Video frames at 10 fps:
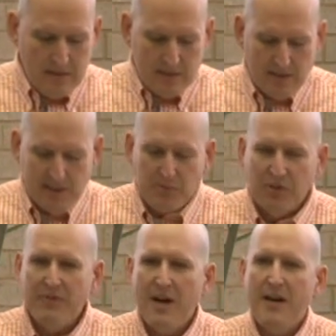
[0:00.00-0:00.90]
So let's
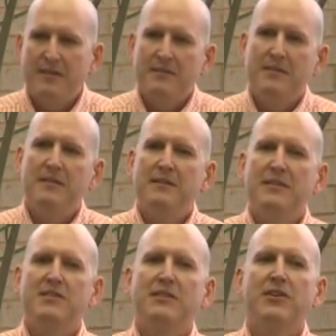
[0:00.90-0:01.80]
move on.
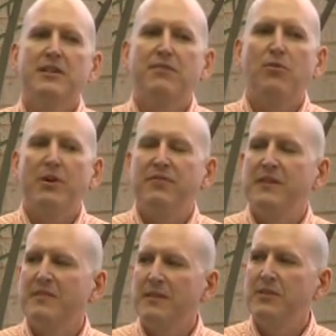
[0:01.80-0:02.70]
Let's look at the
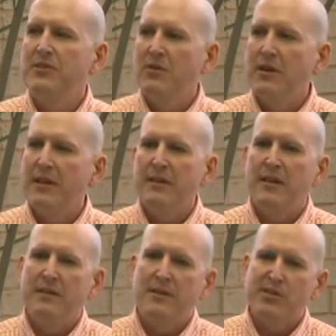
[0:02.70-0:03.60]
45th Illinois
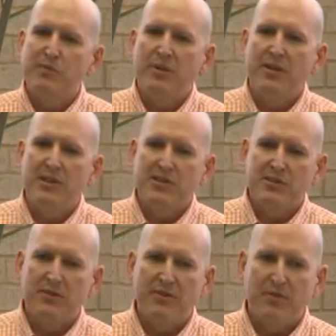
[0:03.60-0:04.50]
and their experience
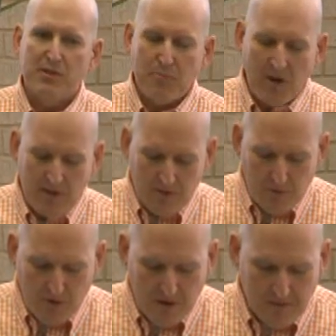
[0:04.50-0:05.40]
during the first part of the
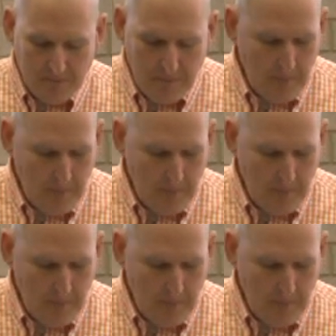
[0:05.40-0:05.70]
war.